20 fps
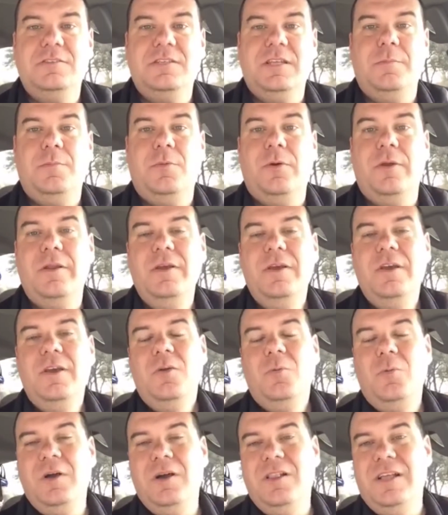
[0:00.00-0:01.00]
standpoint.
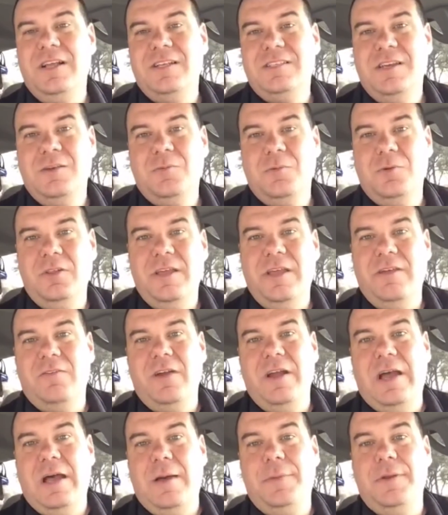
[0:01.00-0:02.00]
Well, has that really
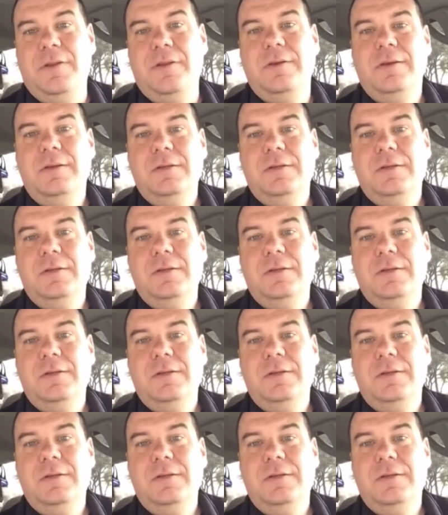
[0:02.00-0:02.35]
ever happened?